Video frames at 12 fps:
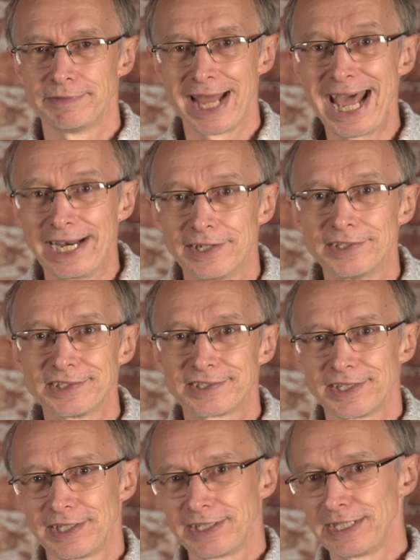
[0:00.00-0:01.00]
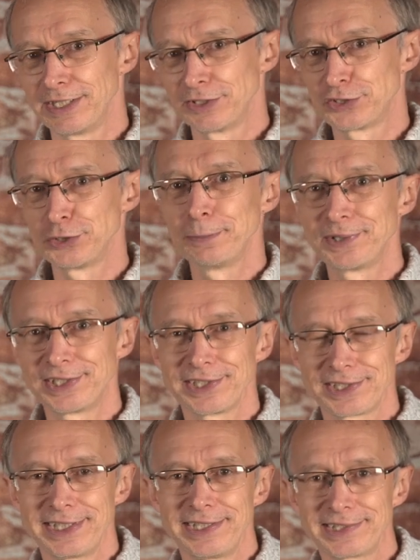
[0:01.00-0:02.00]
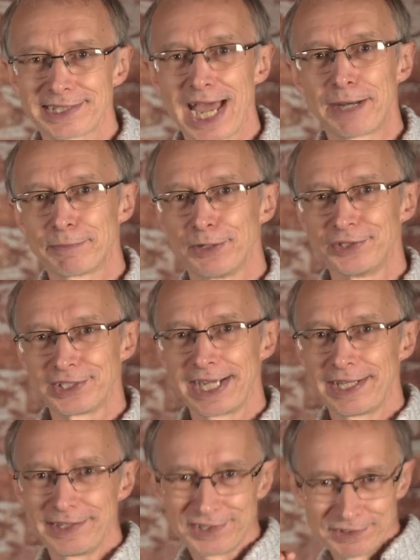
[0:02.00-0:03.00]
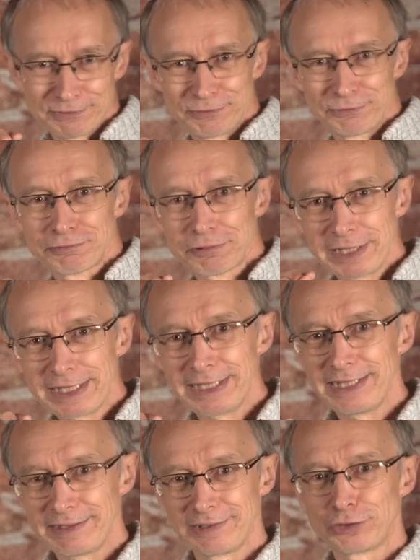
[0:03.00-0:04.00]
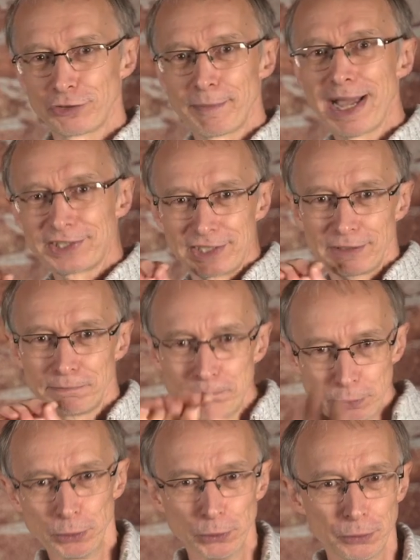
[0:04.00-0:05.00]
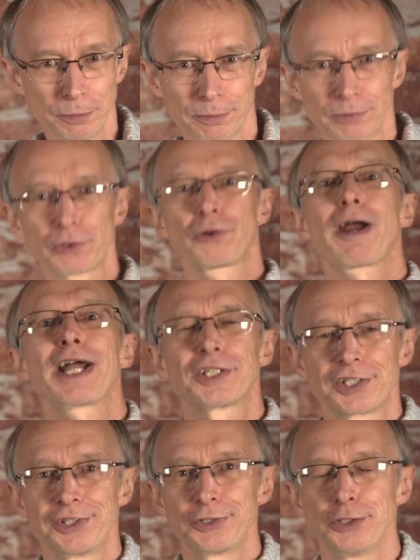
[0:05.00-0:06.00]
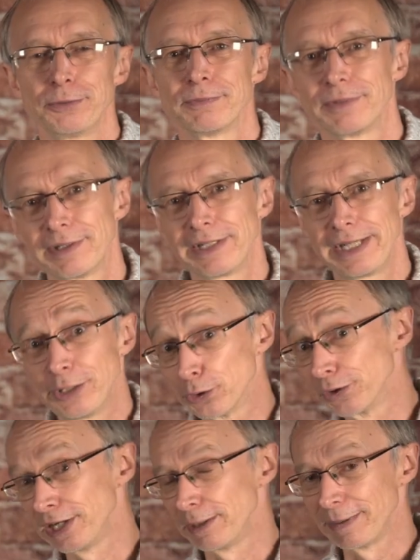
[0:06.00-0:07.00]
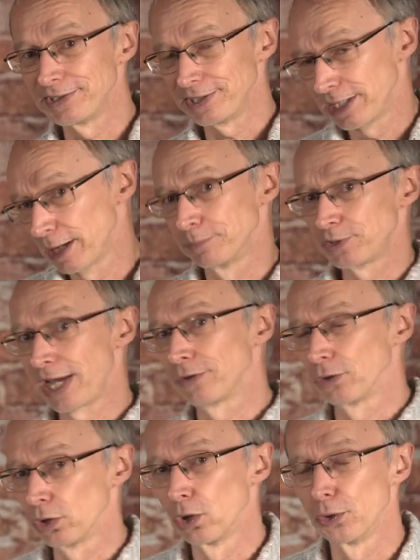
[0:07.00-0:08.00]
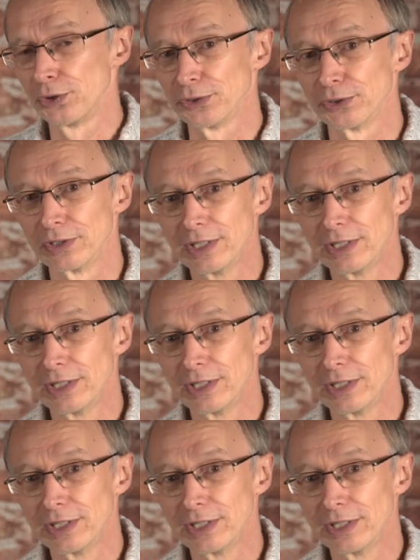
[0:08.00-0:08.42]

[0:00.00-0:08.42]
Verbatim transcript: lens in the Super 16 scan mode to get this really dramatic boom crash zoom in on him as he comes down the corridor.